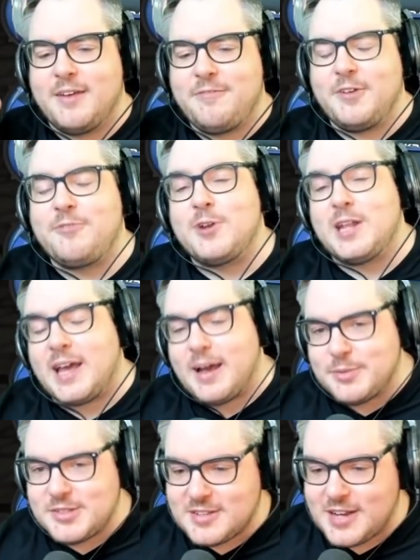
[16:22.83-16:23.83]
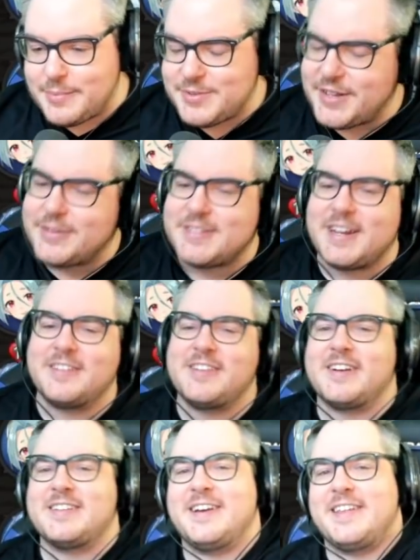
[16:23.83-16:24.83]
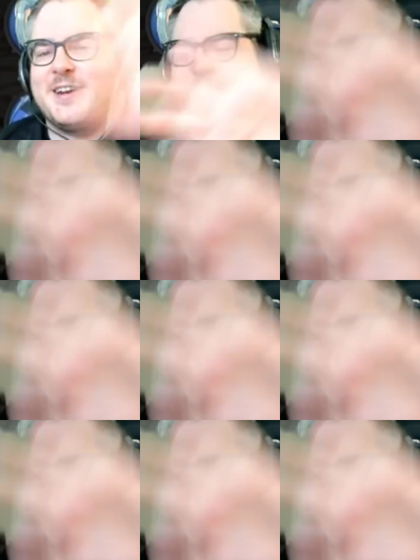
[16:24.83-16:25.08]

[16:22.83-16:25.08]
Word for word: Feel free to like, comment, subscribe as always, and I'll talk to you later.